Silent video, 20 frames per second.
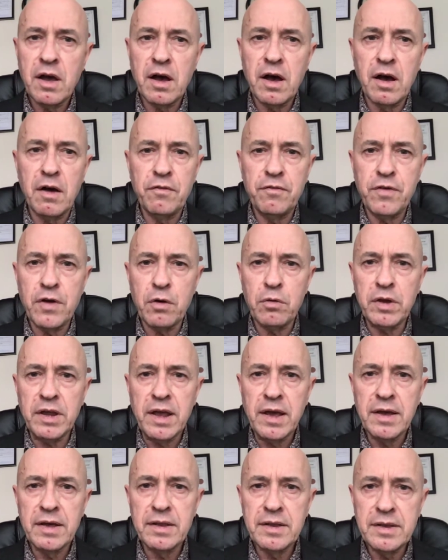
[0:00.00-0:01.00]
a very
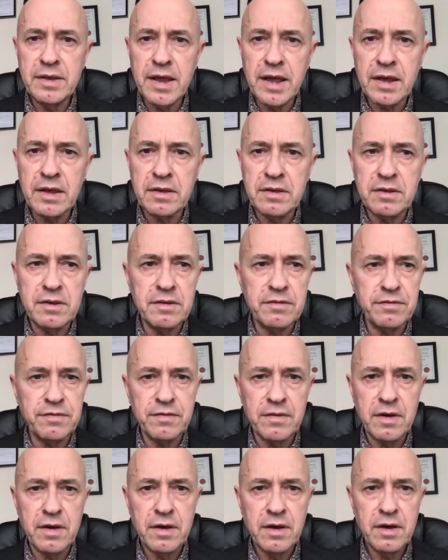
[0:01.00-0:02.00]
negative
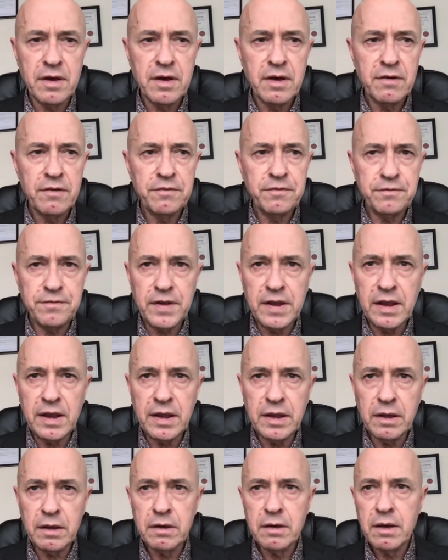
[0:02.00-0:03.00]
feeling.